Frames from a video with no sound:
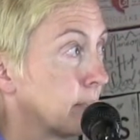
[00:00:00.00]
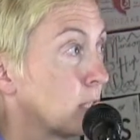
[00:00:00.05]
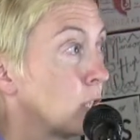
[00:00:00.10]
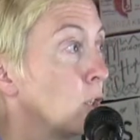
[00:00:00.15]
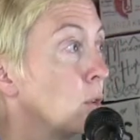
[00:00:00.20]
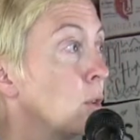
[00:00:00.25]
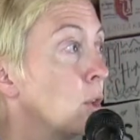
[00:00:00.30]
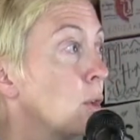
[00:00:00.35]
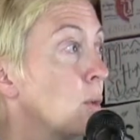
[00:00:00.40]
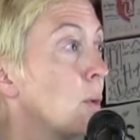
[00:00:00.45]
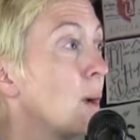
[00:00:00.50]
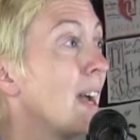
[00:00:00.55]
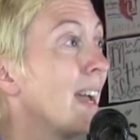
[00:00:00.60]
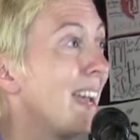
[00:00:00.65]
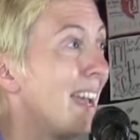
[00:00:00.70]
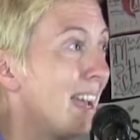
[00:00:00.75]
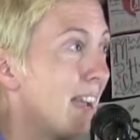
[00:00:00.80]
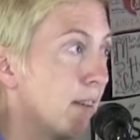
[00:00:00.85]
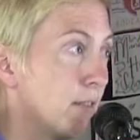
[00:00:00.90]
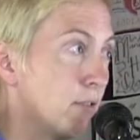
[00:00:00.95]
You know
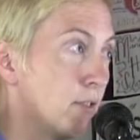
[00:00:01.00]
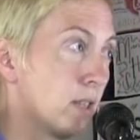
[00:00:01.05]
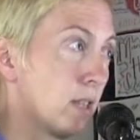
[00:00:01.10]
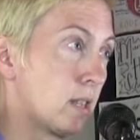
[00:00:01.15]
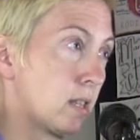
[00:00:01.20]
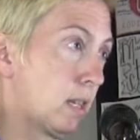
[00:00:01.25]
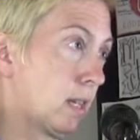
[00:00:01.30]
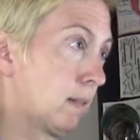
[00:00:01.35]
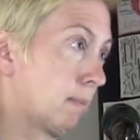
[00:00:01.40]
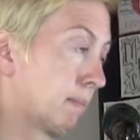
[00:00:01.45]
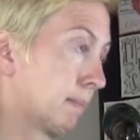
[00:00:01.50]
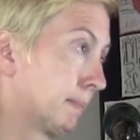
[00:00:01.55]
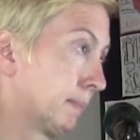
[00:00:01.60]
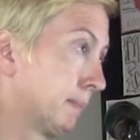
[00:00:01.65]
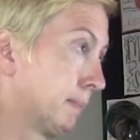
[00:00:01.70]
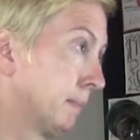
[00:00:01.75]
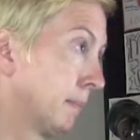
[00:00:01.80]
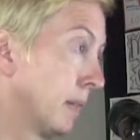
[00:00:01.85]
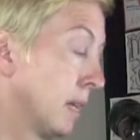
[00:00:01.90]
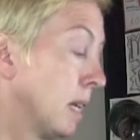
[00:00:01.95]
everything.
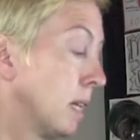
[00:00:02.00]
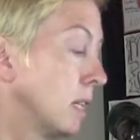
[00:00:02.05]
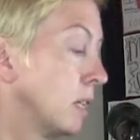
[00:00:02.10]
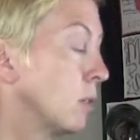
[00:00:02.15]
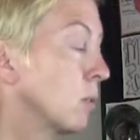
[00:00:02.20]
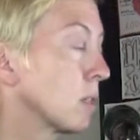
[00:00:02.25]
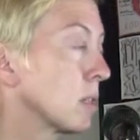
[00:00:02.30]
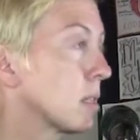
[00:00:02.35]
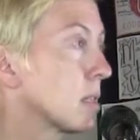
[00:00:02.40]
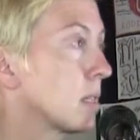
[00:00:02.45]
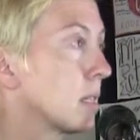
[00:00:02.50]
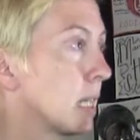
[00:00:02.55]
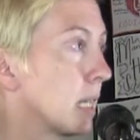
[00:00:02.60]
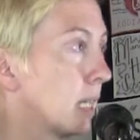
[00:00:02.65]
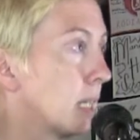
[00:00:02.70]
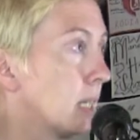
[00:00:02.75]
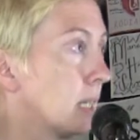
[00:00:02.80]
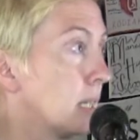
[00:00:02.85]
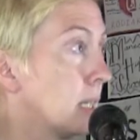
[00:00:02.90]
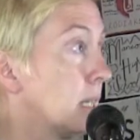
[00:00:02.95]
You are
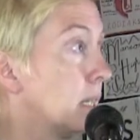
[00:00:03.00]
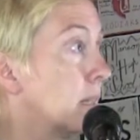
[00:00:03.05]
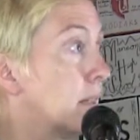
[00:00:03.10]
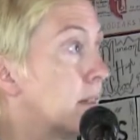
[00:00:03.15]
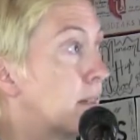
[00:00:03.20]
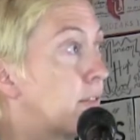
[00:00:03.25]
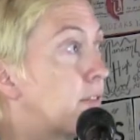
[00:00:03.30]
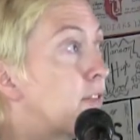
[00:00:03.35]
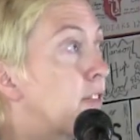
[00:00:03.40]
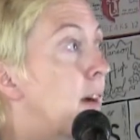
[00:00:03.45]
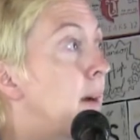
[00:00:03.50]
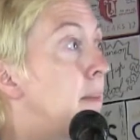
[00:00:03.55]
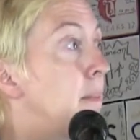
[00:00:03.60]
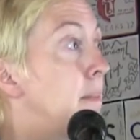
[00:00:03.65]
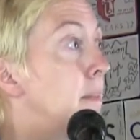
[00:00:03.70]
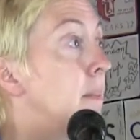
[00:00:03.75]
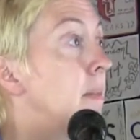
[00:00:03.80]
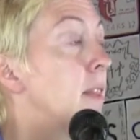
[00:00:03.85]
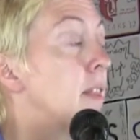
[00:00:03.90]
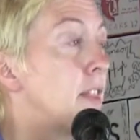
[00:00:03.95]
seated
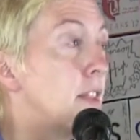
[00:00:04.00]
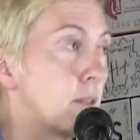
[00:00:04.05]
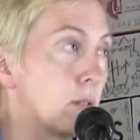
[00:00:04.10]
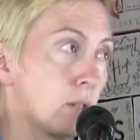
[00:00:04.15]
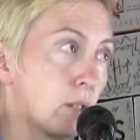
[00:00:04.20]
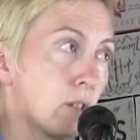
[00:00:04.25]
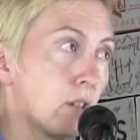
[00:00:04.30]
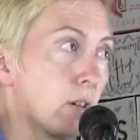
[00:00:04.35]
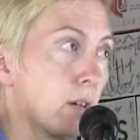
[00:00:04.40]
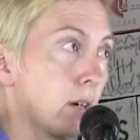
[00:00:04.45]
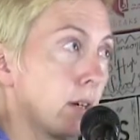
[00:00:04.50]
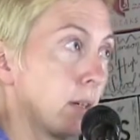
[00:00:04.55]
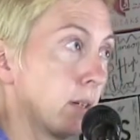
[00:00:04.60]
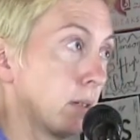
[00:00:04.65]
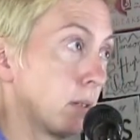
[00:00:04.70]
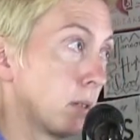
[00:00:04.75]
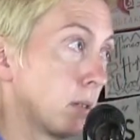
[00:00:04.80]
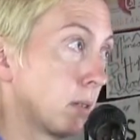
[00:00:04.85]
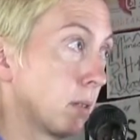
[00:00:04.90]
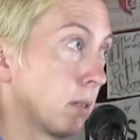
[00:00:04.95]
from the
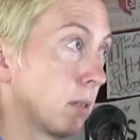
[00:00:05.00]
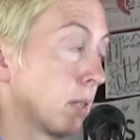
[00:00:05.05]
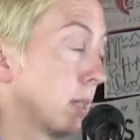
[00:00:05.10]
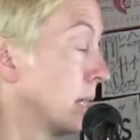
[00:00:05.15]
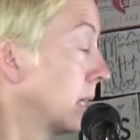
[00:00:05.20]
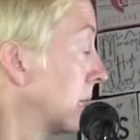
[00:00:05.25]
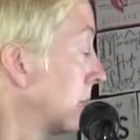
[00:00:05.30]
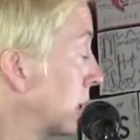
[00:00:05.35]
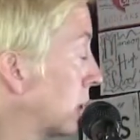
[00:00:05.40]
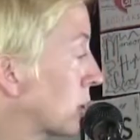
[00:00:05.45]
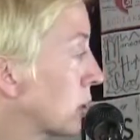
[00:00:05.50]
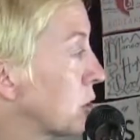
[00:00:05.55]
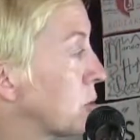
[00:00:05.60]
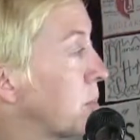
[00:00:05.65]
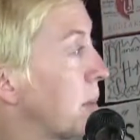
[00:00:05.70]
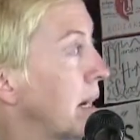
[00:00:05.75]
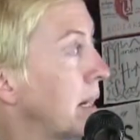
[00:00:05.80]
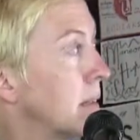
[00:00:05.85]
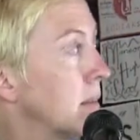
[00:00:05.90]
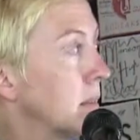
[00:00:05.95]
stars. Your
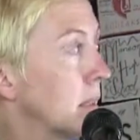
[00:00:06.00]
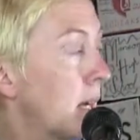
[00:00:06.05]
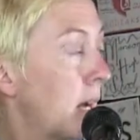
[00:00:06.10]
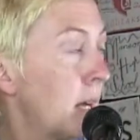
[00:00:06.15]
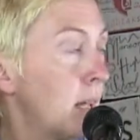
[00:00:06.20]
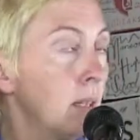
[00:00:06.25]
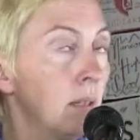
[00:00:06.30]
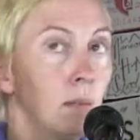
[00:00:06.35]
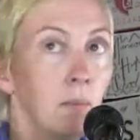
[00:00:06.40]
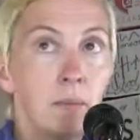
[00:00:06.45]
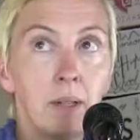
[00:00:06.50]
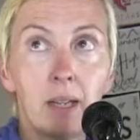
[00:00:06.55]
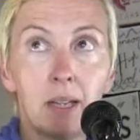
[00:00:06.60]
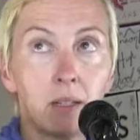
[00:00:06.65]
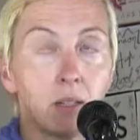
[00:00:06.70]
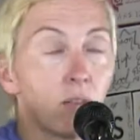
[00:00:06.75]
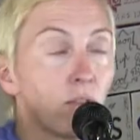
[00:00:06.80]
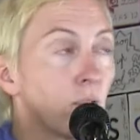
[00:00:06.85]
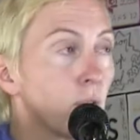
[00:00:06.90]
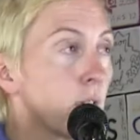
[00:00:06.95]
spinal column
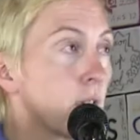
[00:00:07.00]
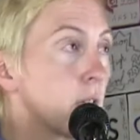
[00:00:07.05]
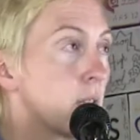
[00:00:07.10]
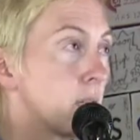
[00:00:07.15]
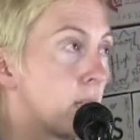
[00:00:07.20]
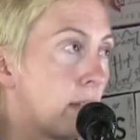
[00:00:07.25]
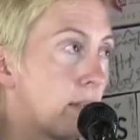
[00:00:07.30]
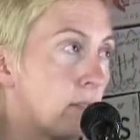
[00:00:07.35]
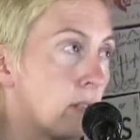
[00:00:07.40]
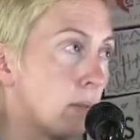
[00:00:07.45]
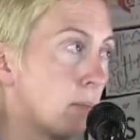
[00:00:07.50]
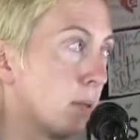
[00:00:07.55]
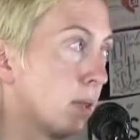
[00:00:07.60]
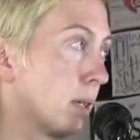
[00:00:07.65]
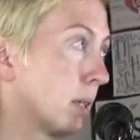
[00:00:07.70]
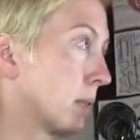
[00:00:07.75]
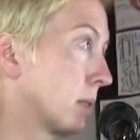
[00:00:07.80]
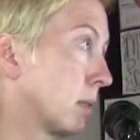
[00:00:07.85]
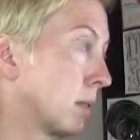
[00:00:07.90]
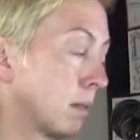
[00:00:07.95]
has 47
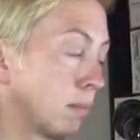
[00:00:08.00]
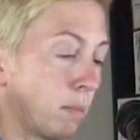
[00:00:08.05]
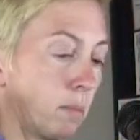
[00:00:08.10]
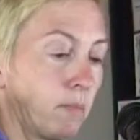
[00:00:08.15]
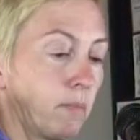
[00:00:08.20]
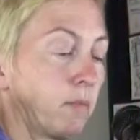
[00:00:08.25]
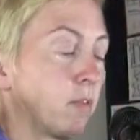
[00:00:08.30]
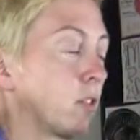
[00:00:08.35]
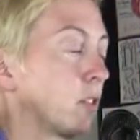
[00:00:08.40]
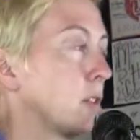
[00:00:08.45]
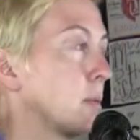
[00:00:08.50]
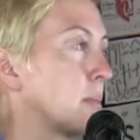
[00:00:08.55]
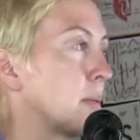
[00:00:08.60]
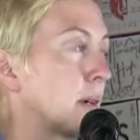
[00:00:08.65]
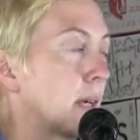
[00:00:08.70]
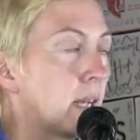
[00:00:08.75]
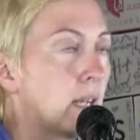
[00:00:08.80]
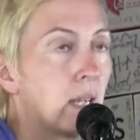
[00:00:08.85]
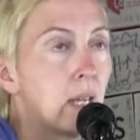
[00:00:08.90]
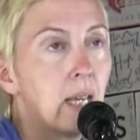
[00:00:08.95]
plus
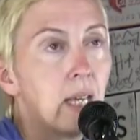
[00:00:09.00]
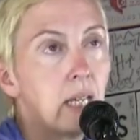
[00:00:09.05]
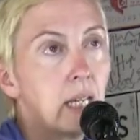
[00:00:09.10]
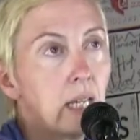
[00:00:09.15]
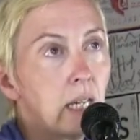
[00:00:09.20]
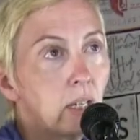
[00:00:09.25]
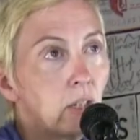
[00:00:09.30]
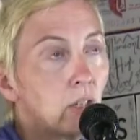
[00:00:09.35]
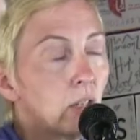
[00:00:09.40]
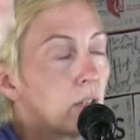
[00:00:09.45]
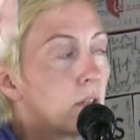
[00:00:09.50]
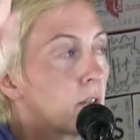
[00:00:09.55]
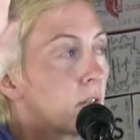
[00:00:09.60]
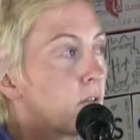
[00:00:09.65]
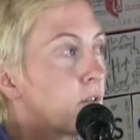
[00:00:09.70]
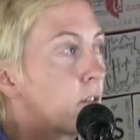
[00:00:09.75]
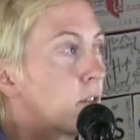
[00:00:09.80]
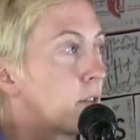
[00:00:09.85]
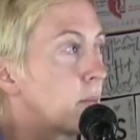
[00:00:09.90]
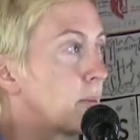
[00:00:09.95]
vertebrae. Each of those
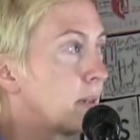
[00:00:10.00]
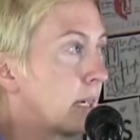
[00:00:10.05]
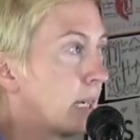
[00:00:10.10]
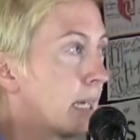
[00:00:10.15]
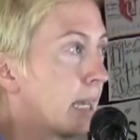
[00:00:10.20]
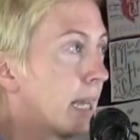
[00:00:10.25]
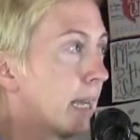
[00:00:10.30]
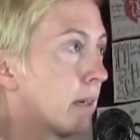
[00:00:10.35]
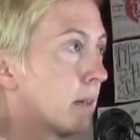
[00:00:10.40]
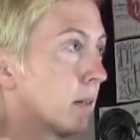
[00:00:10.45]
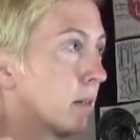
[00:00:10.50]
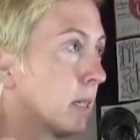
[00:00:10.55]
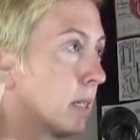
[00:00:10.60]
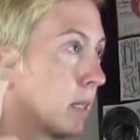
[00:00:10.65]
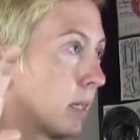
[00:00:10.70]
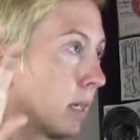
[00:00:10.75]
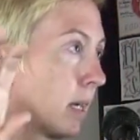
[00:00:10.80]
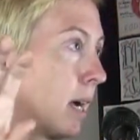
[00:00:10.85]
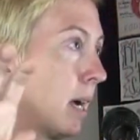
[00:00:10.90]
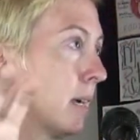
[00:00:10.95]
vertebrae
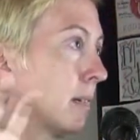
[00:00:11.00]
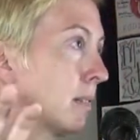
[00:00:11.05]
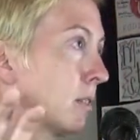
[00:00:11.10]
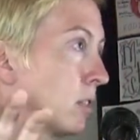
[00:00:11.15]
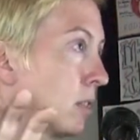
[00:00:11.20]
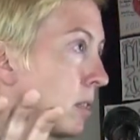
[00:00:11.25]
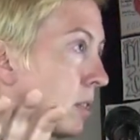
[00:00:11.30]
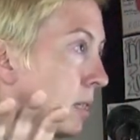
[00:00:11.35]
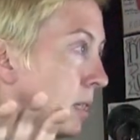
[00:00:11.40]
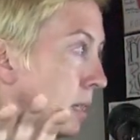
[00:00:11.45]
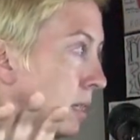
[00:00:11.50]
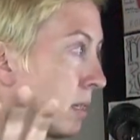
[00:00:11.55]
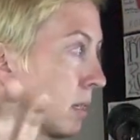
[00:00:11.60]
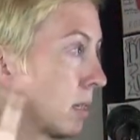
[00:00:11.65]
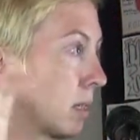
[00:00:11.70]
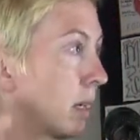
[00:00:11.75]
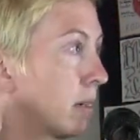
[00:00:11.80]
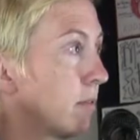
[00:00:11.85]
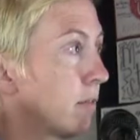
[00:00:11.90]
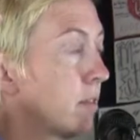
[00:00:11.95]
carries a
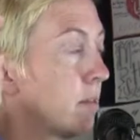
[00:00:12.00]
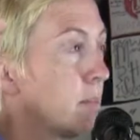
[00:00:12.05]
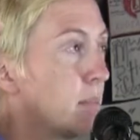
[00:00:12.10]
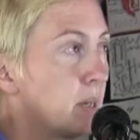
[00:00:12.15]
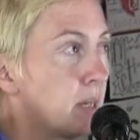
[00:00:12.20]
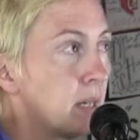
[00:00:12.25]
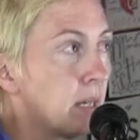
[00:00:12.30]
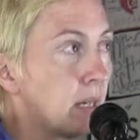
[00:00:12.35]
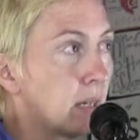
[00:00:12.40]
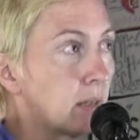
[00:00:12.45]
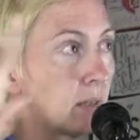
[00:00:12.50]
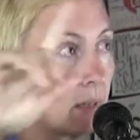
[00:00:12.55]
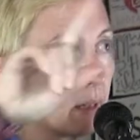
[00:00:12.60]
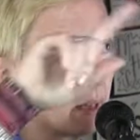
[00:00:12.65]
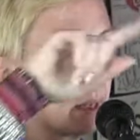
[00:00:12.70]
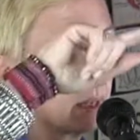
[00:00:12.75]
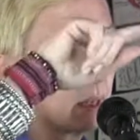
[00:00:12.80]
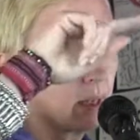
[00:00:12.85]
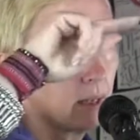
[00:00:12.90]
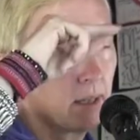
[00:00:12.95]
consciousness of the beings,
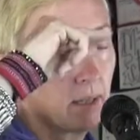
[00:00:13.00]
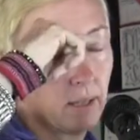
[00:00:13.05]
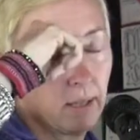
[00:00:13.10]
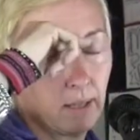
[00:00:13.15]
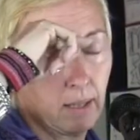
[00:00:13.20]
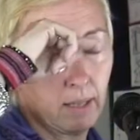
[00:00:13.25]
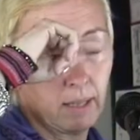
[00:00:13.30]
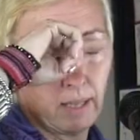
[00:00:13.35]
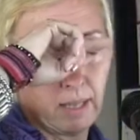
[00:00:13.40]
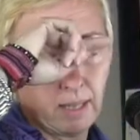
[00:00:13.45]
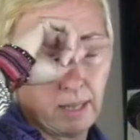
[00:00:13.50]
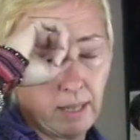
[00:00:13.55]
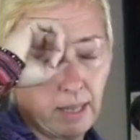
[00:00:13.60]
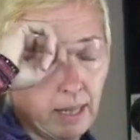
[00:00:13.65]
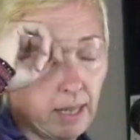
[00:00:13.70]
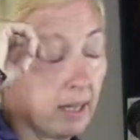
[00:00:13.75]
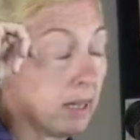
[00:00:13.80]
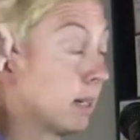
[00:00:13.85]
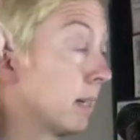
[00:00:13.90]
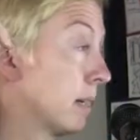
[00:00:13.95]
like
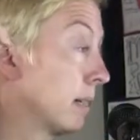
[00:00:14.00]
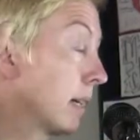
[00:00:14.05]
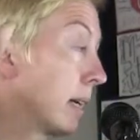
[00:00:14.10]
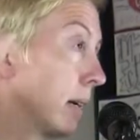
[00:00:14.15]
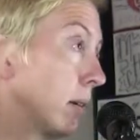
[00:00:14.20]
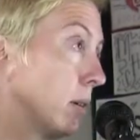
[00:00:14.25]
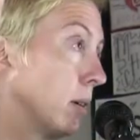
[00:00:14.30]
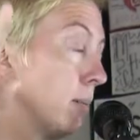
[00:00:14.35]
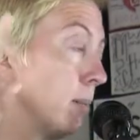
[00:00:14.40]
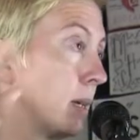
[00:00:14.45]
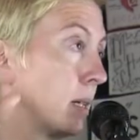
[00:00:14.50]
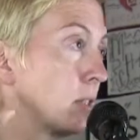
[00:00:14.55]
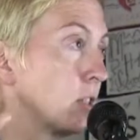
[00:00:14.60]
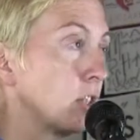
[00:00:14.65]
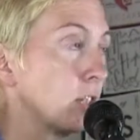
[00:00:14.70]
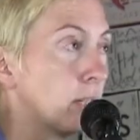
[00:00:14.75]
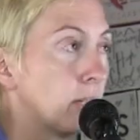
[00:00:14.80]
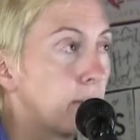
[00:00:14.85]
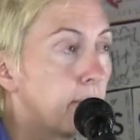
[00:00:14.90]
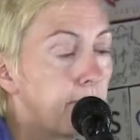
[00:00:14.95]
Garrett
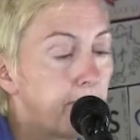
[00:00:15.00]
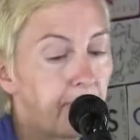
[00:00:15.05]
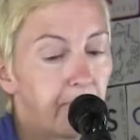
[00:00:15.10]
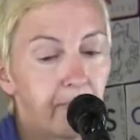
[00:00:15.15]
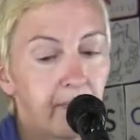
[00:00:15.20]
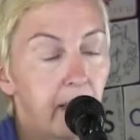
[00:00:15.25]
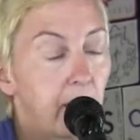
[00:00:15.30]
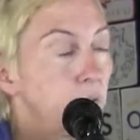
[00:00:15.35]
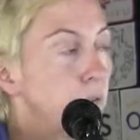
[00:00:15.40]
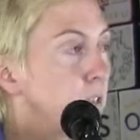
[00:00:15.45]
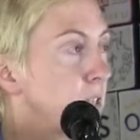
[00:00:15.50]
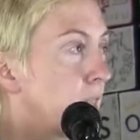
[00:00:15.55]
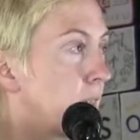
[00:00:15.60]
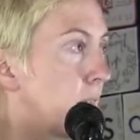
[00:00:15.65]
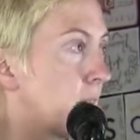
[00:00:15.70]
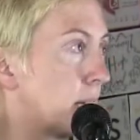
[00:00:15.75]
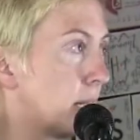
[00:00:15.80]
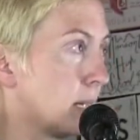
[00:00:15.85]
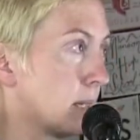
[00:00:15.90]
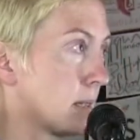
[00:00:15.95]
mentioned, that have
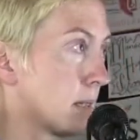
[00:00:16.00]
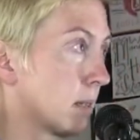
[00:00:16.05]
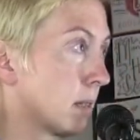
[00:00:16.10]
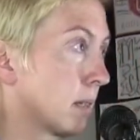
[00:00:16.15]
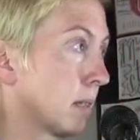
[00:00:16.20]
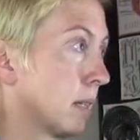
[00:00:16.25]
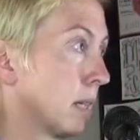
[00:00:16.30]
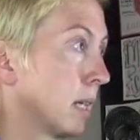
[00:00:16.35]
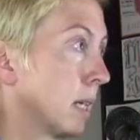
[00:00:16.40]
seated us.